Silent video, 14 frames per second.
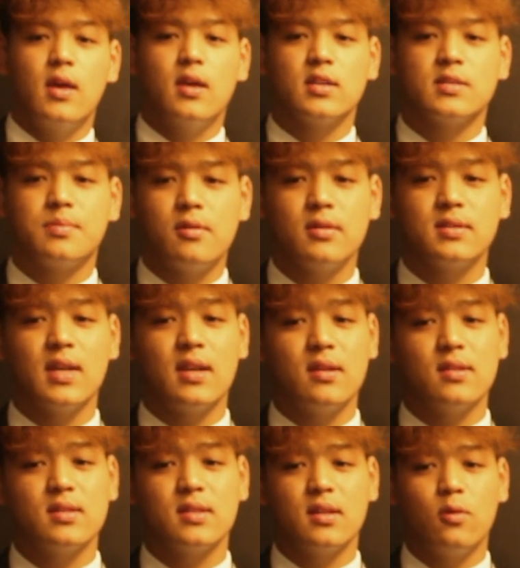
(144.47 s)
Experienced
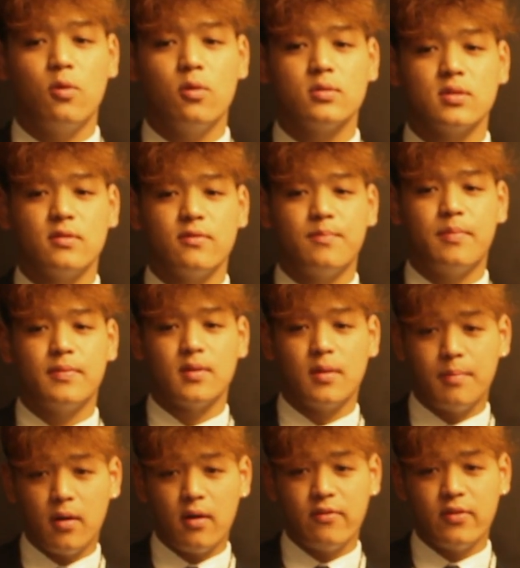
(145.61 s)
editors can alter the
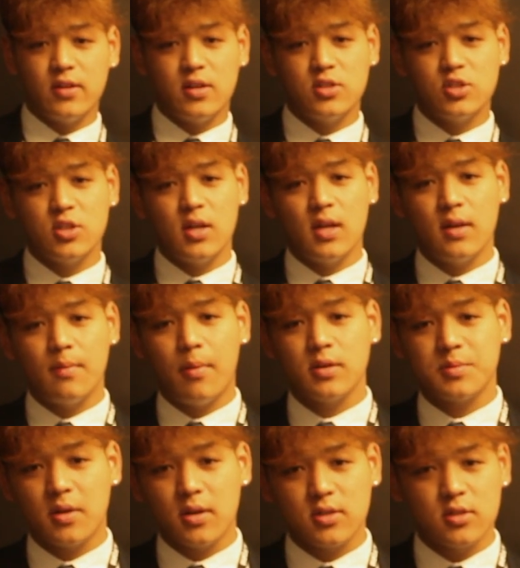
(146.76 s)
subpar footage in
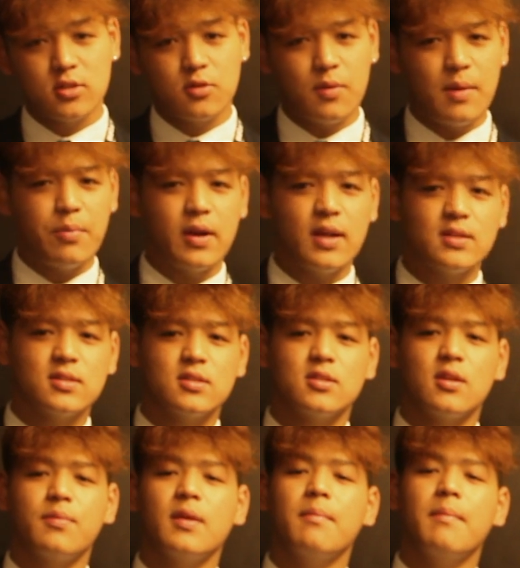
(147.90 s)
post-production to really bring it to
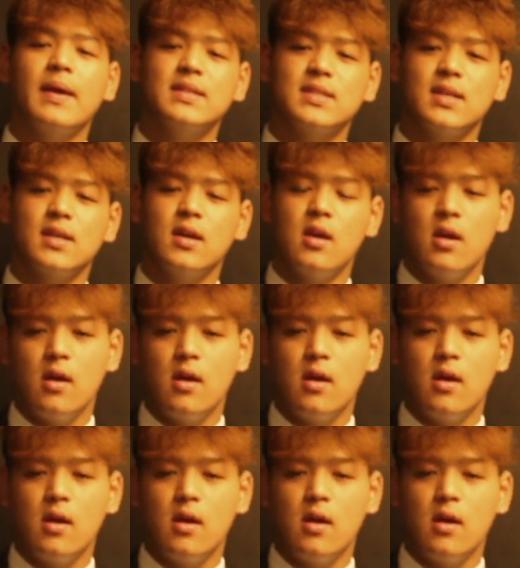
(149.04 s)
something amazing.